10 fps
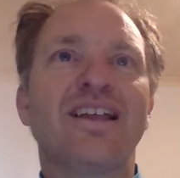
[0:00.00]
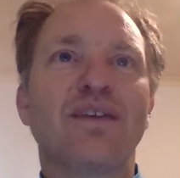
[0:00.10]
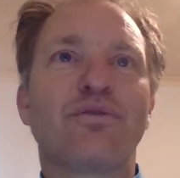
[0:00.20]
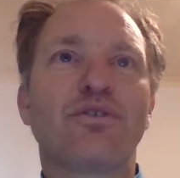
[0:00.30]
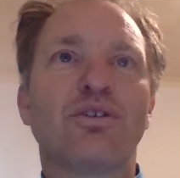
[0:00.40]

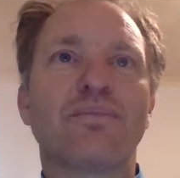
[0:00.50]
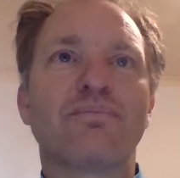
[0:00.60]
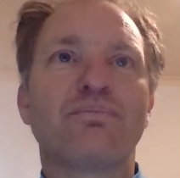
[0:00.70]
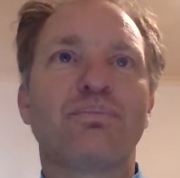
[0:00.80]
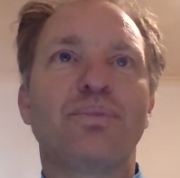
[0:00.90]
If you're a
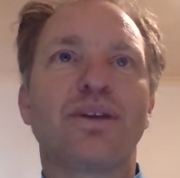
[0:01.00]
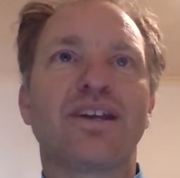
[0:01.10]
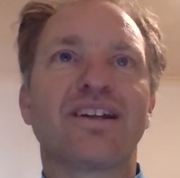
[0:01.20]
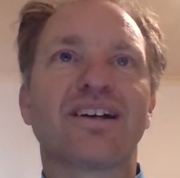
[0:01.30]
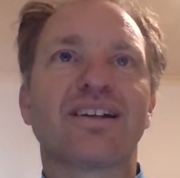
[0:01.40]

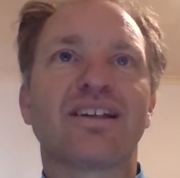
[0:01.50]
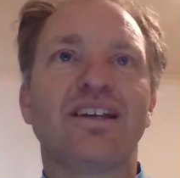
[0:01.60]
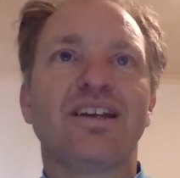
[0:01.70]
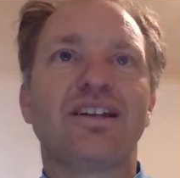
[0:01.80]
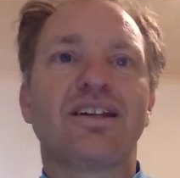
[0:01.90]
beginner
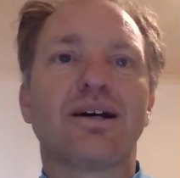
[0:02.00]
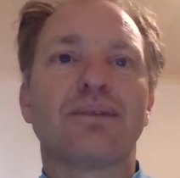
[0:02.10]
in